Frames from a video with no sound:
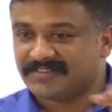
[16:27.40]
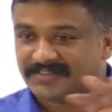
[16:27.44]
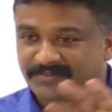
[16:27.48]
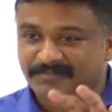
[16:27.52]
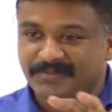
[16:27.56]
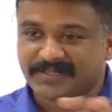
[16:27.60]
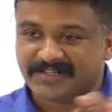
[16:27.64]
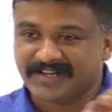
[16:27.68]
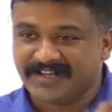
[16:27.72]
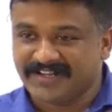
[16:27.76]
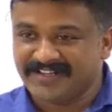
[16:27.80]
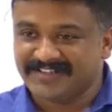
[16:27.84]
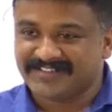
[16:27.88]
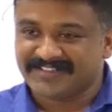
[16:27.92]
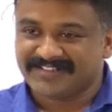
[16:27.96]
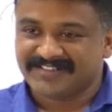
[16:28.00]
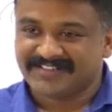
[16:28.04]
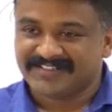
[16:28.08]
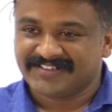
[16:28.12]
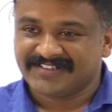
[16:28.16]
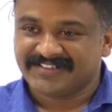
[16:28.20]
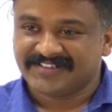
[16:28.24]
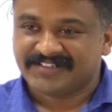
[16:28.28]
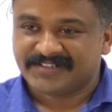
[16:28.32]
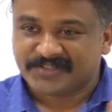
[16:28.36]
Am I right?
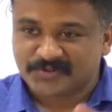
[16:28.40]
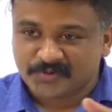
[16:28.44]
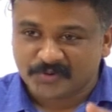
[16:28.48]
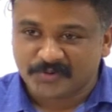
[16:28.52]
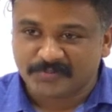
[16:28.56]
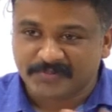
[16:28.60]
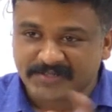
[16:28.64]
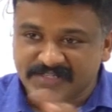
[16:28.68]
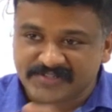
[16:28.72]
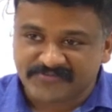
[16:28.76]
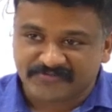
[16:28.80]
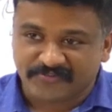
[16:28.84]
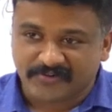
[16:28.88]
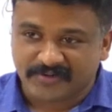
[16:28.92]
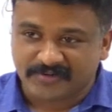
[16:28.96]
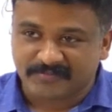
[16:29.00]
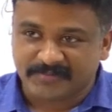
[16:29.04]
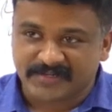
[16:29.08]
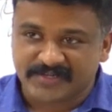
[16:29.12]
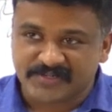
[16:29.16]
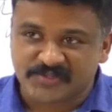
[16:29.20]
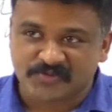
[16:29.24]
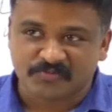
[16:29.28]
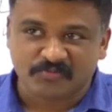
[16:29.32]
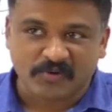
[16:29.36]
Two months, four
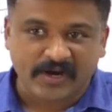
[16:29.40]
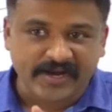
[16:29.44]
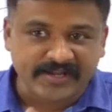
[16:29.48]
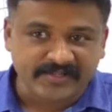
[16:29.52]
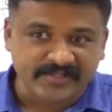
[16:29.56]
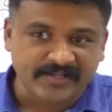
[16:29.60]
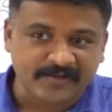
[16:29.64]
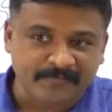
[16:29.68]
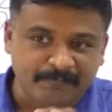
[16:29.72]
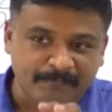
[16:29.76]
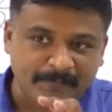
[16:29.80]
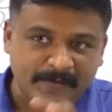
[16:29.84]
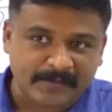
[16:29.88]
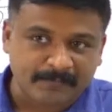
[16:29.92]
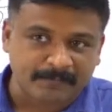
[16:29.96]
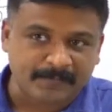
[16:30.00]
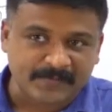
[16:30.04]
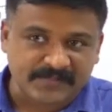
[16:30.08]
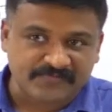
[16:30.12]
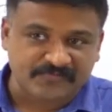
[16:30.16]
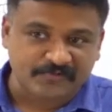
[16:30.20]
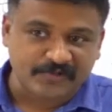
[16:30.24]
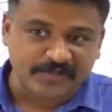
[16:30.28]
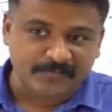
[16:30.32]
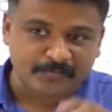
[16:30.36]
months, why they
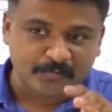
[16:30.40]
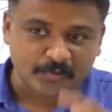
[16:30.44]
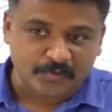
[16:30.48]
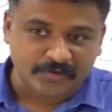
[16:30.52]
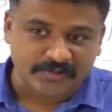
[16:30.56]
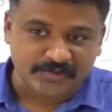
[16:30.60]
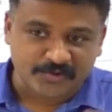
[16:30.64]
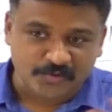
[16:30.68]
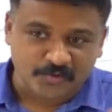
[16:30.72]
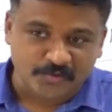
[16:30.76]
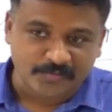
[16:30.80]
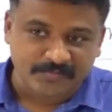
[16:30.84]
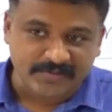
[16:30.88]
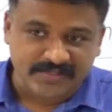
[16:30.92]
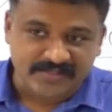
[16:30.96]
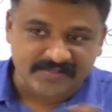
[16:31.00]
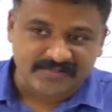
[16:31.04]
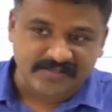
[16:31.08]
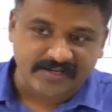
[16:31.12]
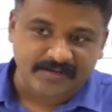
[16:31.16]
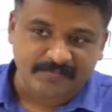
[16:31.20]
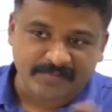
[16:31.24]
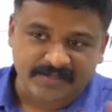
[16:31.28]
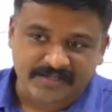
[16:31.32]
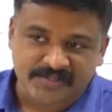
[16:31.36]
purposefully put two months,
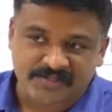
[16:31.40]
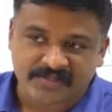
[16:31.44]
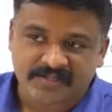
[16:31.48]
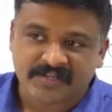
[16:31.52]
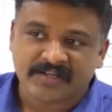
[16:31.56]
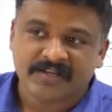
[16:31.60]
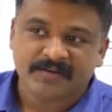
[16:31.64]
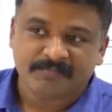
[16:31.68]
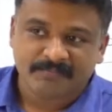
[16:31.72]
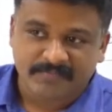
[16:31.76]
three months,